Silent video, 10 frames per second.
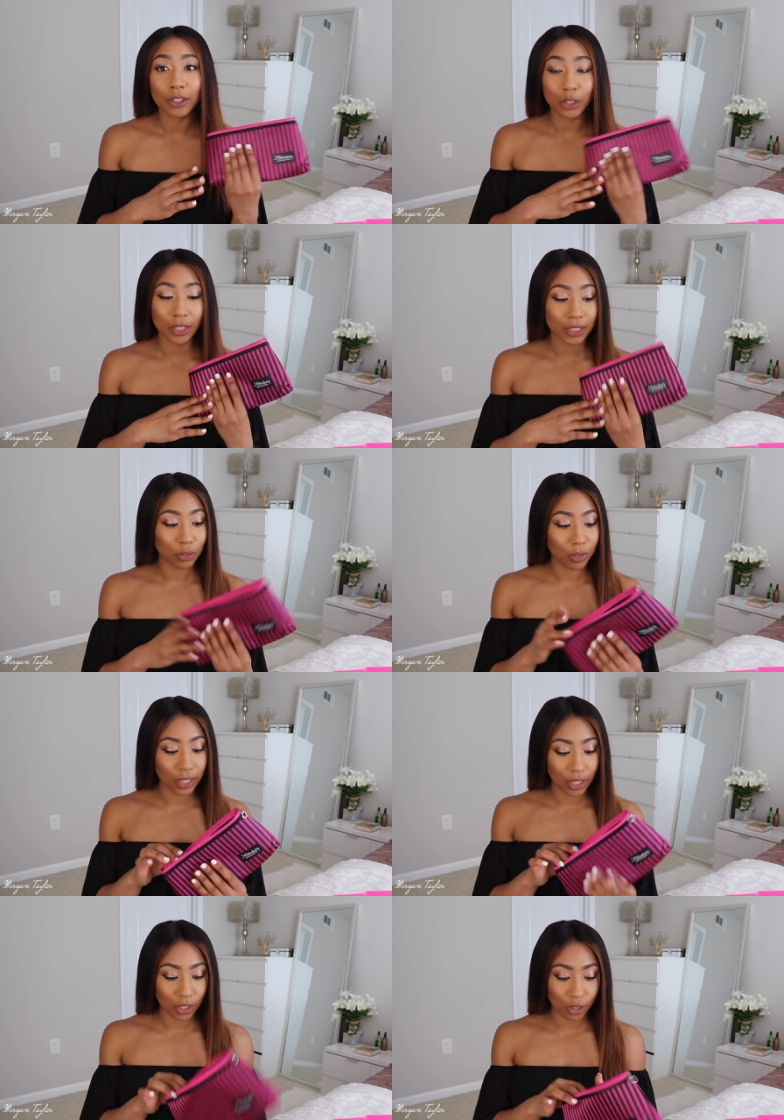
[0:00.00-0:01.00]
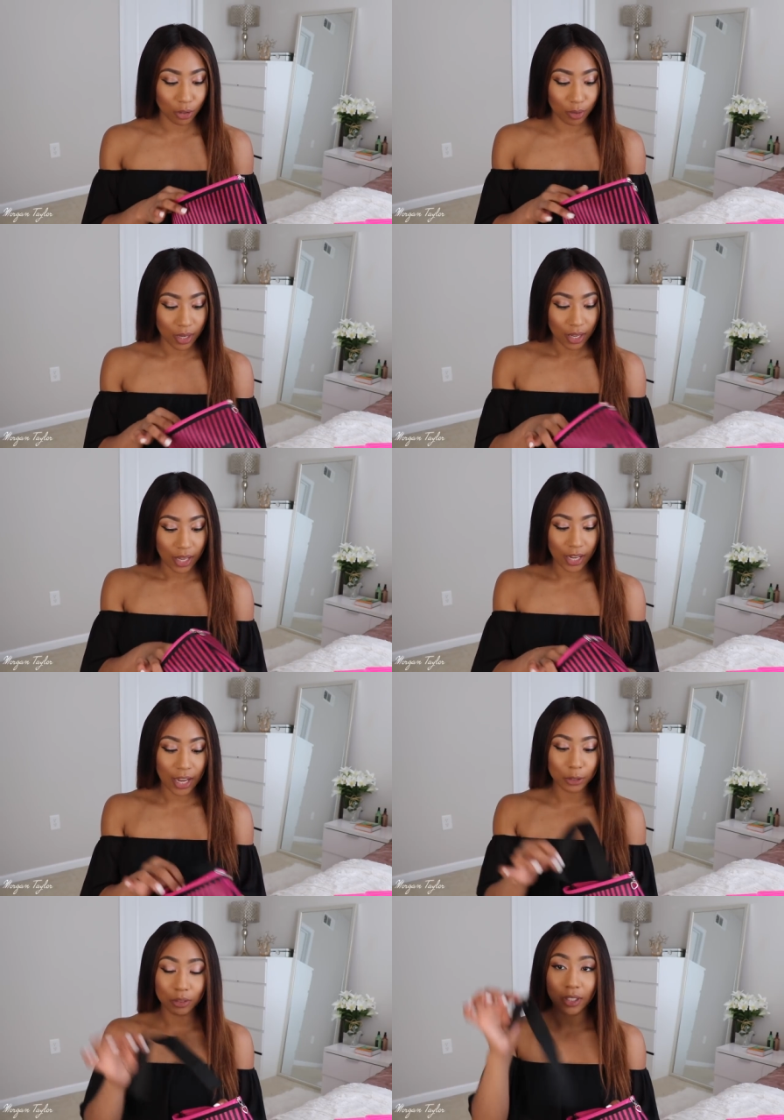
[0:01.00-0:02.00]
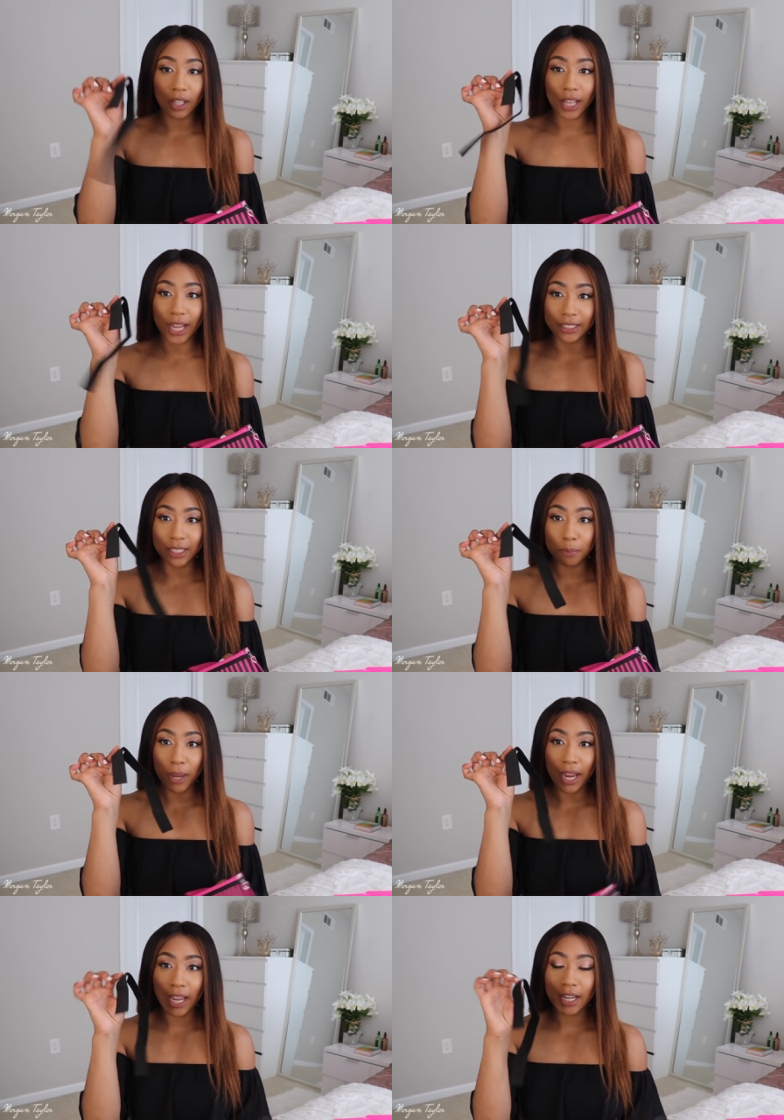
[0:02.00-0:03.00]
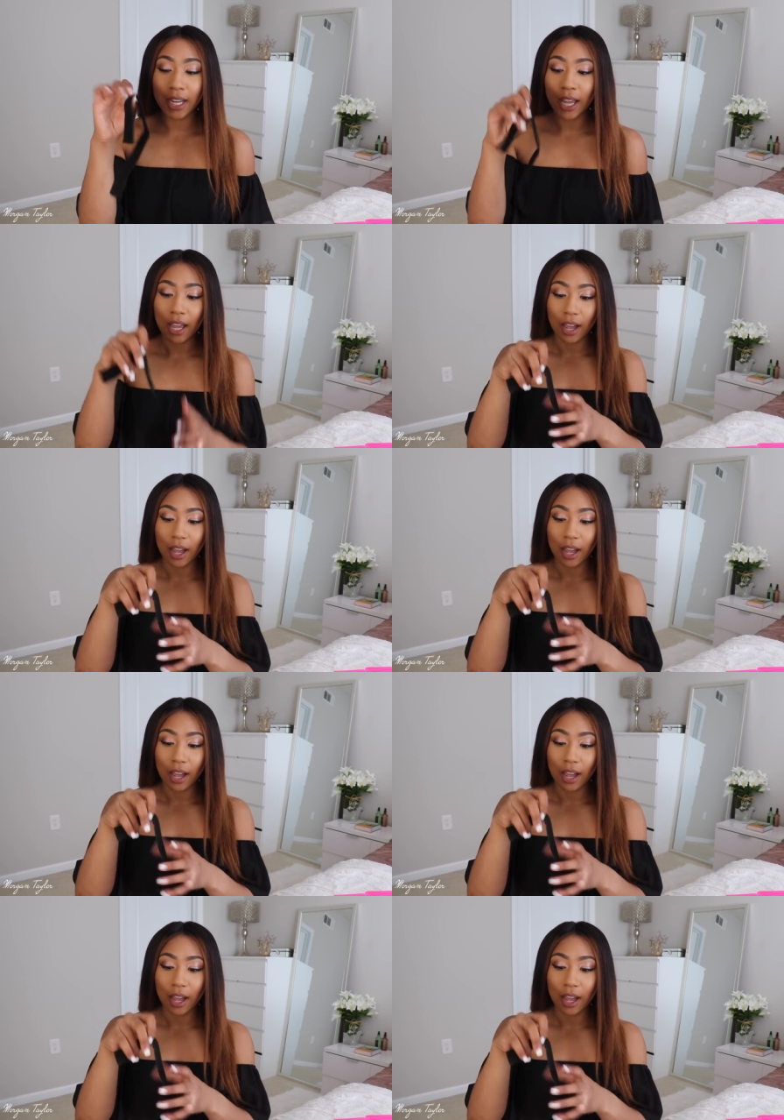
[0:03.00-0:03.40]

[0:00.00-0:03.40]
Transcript: So this is really cute. It comes with the elastic band.